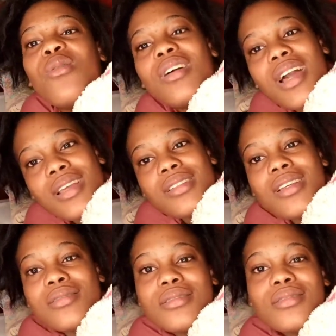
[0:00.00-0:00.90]
Guys,
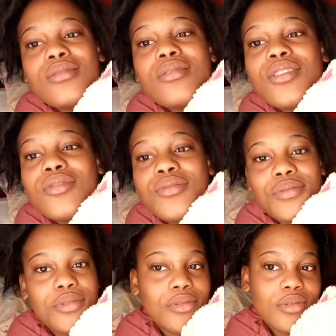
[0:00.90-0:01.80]
that's not the cook of
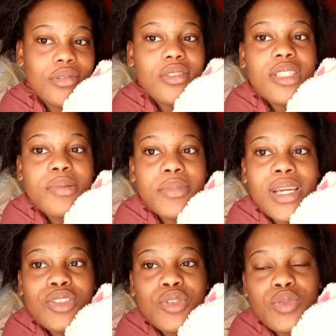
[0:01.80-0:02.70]
Drew. So this is me.
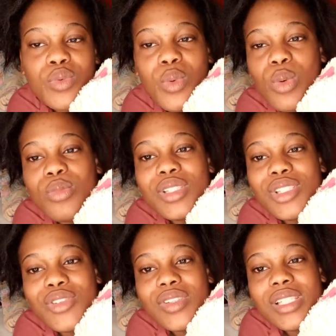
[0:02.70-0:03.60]
I just woke up
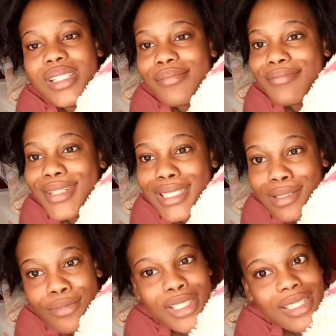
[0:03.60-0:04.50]
literally. And I'm
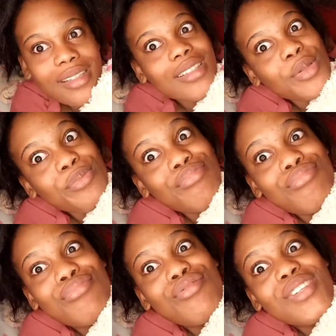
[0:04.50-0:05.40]
looking like a
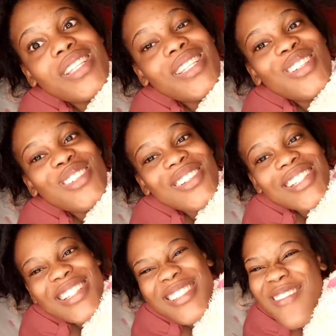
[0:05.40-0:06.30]
pretty
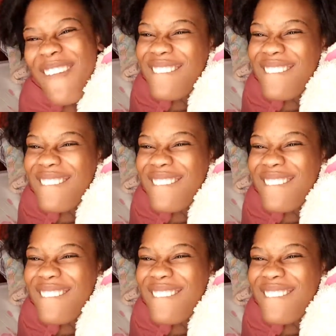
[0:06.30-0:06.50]
goddess.